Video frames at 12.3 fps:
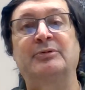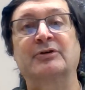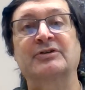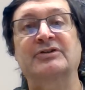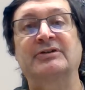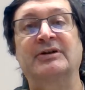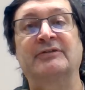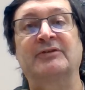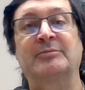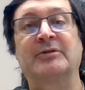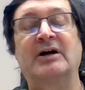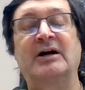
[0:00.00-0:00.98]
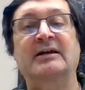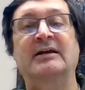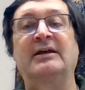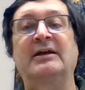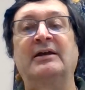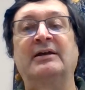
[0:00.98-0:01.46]
portion of the block.
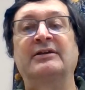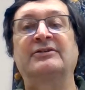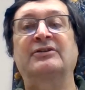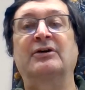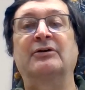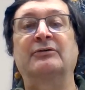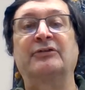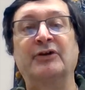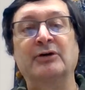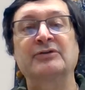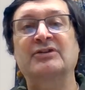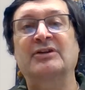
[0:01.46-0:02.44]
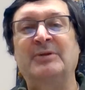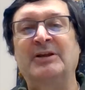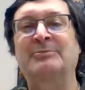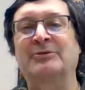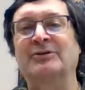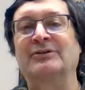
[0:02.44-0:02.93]
So those are the
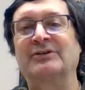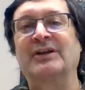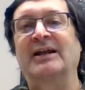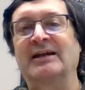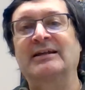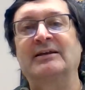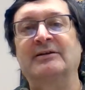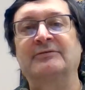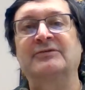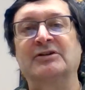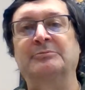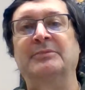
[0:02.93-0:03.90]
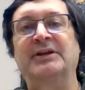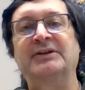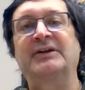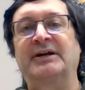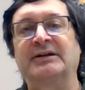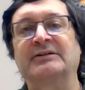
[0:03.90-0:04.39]
people that I give till
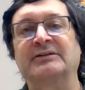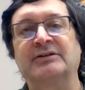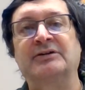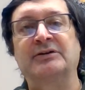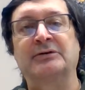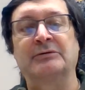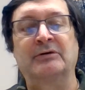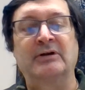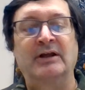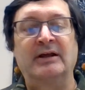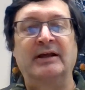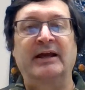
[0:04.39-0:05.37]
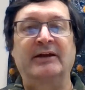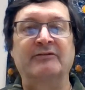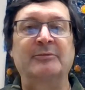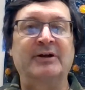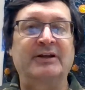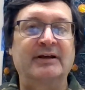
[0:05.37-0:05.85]
midnight to do.
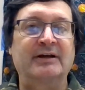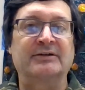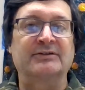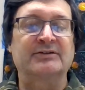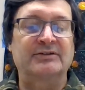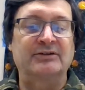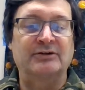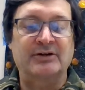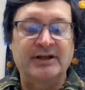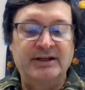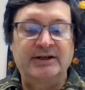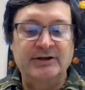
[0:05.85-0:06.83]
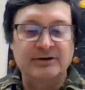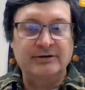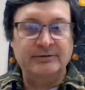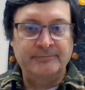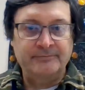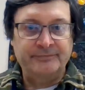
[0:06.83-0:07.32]
Everybody else, you're
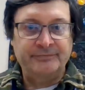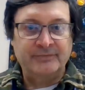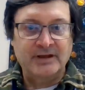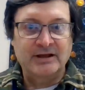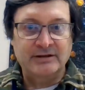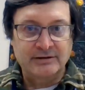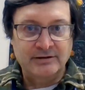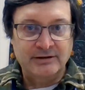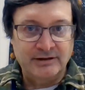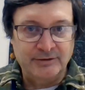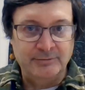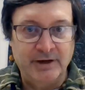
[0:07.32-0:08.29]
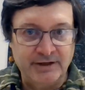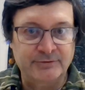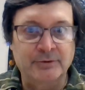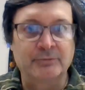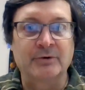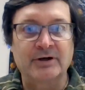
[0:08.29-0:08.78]
here, you might as
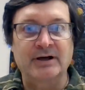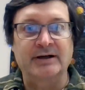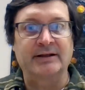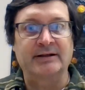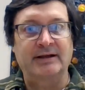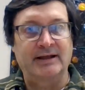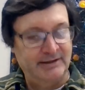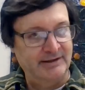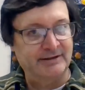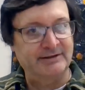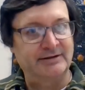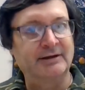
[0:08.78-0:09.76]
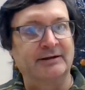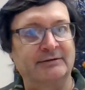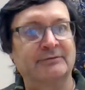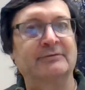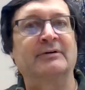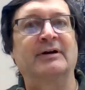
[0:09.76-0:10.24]
well work on it and get it
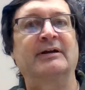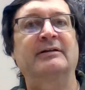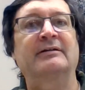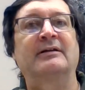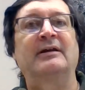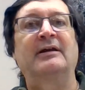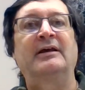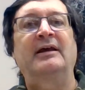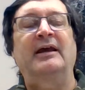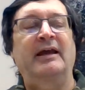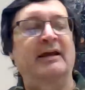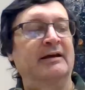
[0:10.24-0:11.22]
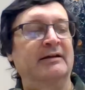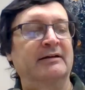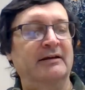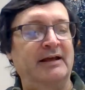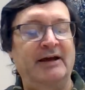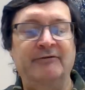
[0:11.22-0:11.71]
done, right?
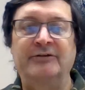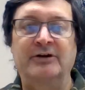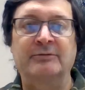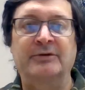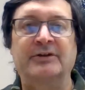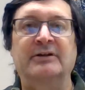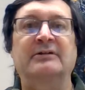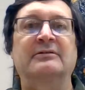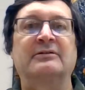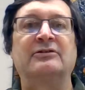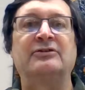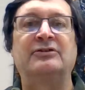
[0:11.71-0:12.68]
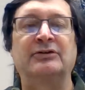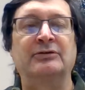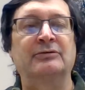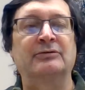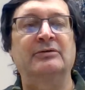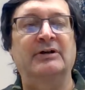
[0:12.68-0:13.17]
And have fun with it.
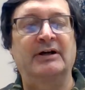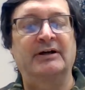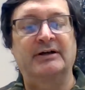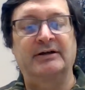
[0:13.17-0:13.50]
Do